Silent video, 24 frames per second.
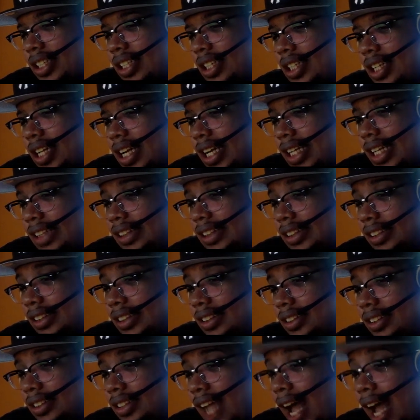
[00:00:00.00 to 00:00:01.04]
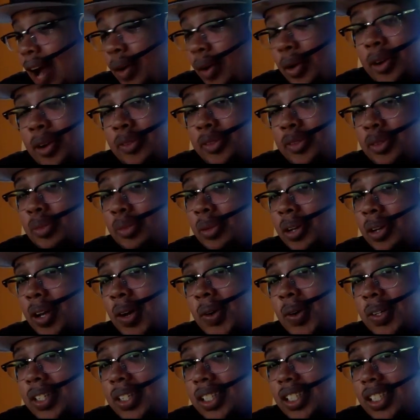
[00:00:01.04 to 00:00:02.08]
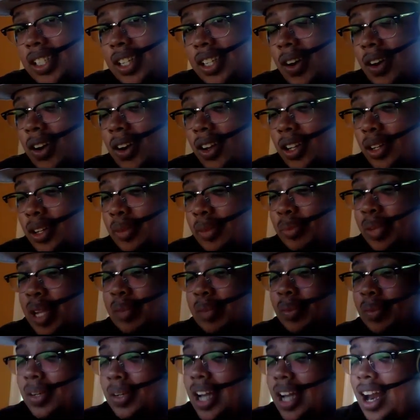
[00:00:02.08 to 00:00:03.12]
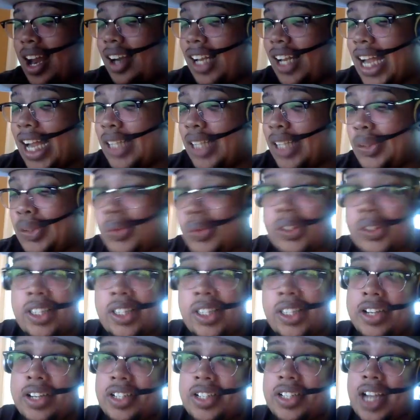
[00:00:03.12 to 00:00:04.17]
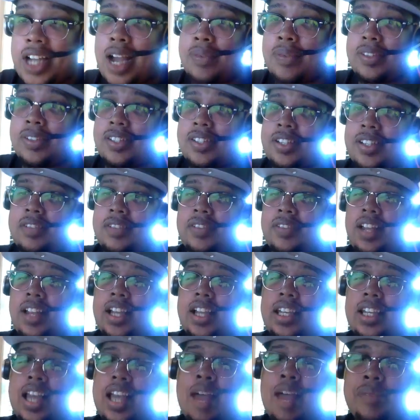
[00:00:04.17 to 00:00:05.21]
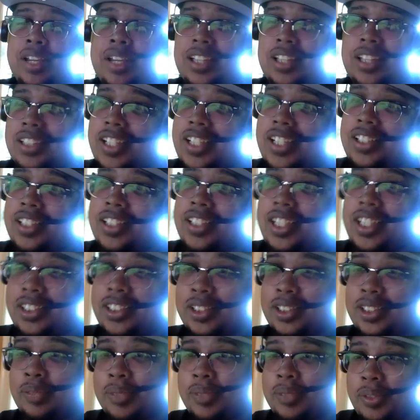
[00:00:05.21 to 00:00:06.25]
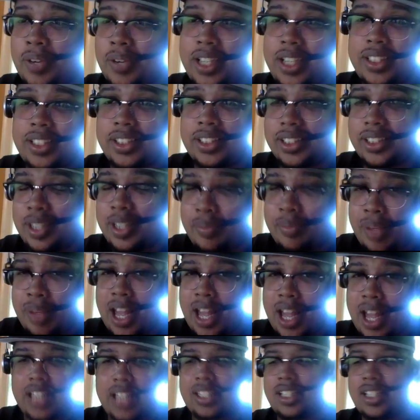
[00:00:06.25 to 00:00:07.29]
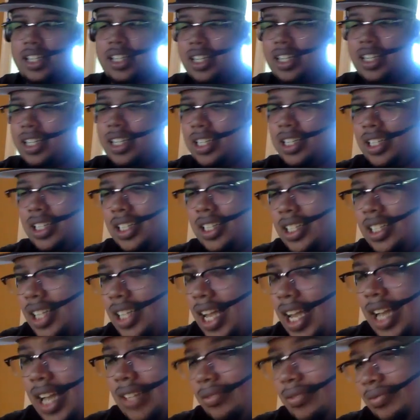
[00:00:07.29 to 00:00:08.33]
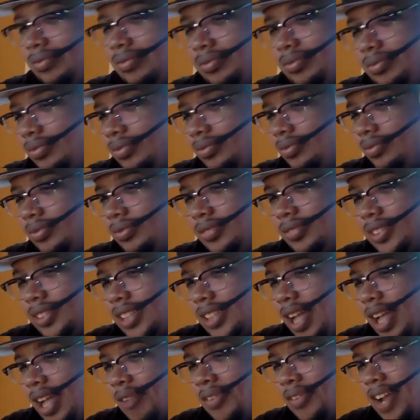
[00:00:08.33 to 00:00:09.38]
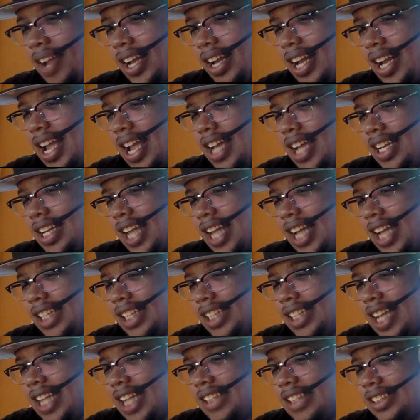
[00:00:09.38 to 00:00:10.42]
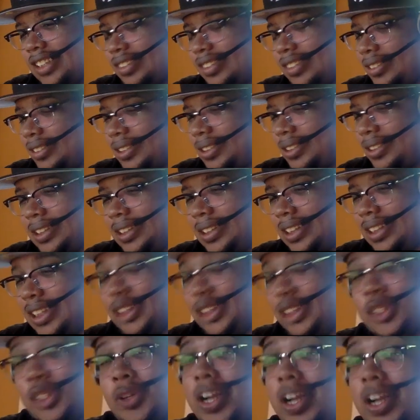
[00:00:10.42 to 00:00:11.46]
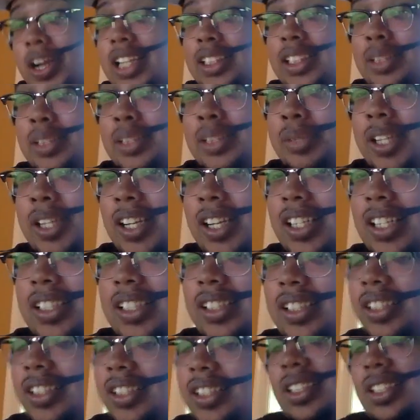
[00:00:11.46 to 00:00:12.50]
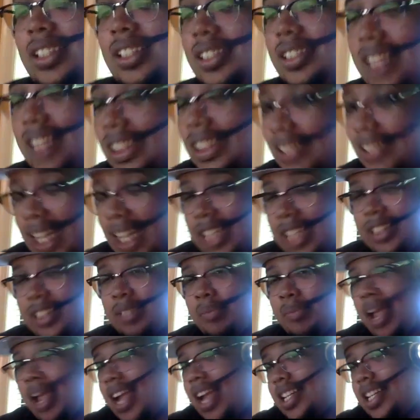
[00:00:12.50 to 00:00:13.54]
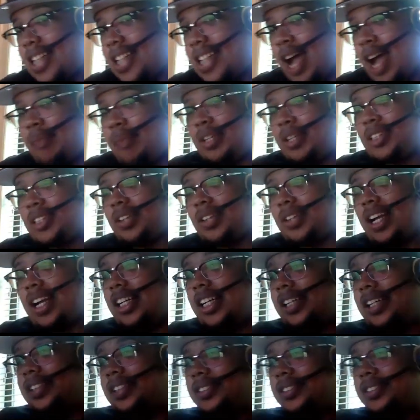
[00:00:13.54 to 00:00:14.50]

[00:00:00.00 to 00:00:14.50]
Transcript: And I don't know if you've been noticing all of the people that are like losing their jobs and stuff like that because they said something racist in the past. Like I find that like that's it's crazy because that's like the main topics right now.